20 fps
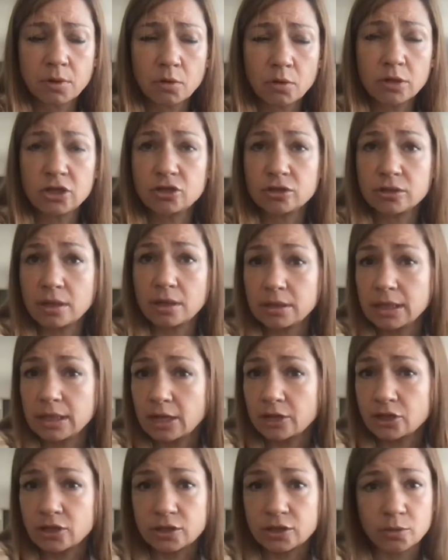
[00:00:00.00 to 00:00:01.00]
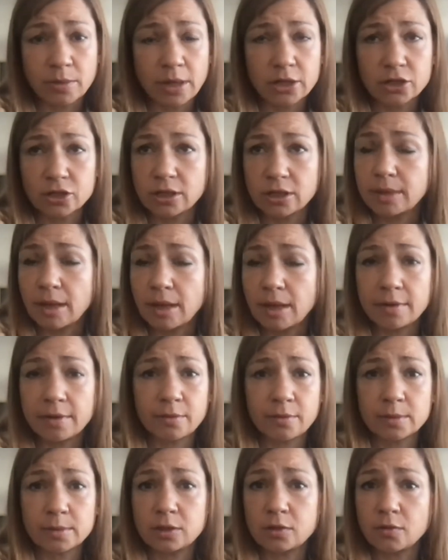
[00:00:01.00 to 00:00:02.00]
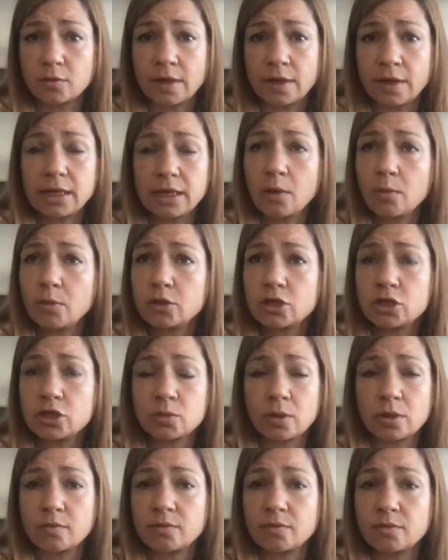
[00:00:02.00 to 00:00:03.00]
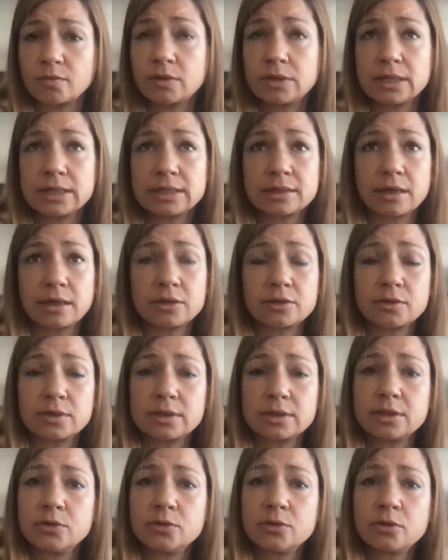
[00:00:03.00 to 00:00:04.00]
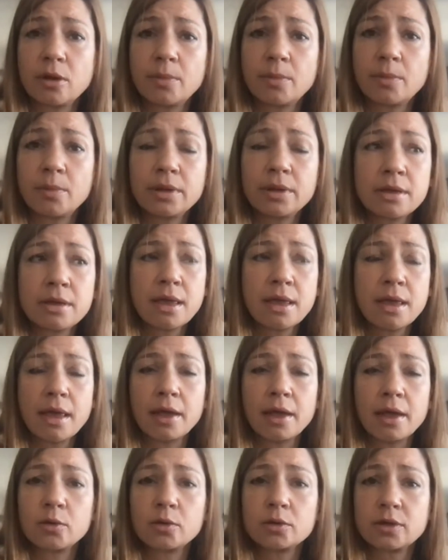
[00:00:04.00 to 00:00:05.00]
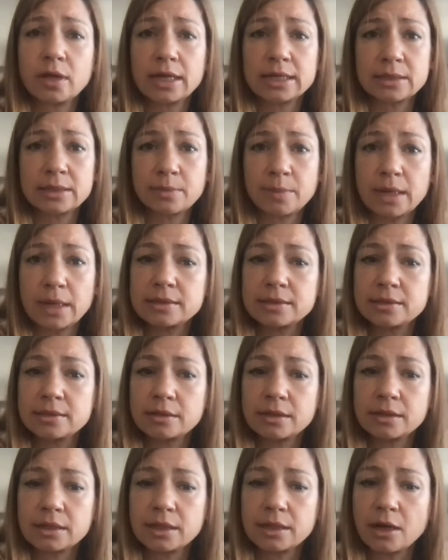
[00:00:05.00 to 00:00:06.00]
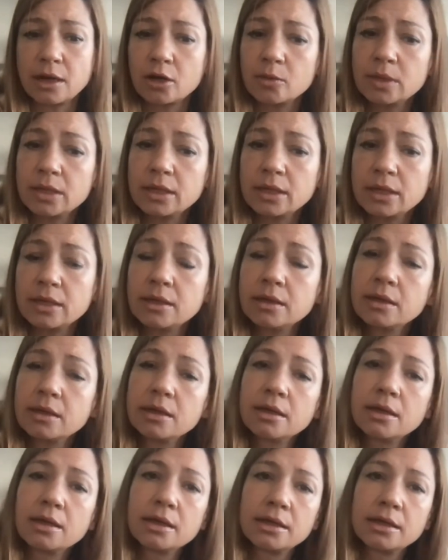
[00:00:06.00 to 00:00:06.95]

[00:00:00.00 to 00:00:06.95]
Originally, just to mention, I'm coming from Slovenia, which is one of the greenest countries in Europe and also has the best circular economy.